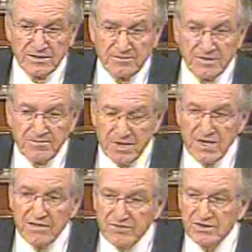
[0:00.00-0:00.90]
But
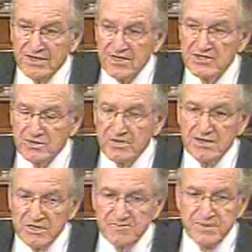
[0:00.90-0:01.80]
many of the things that are in
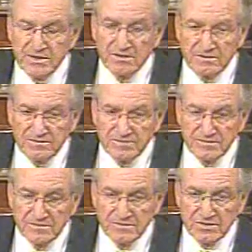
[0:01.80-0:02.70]
this bill
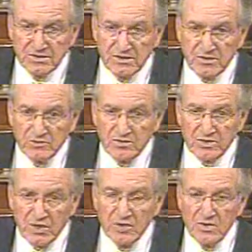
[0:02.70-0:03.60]
will
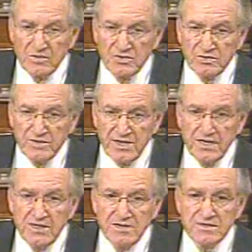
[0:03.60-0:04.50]
go to
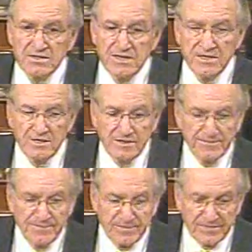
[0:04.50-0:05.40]
ease the
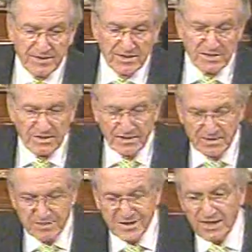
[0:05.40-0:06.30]

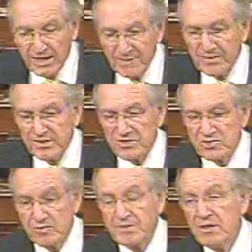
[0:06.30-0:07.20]
dilemma that
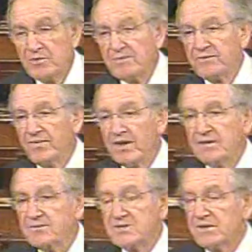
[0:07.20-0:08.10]
so many women
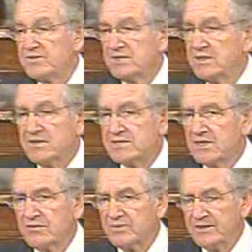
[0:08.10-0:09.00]
find themselves in this
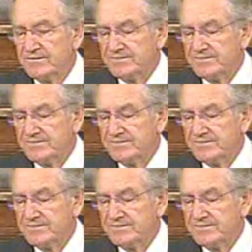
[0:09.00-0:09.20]
country.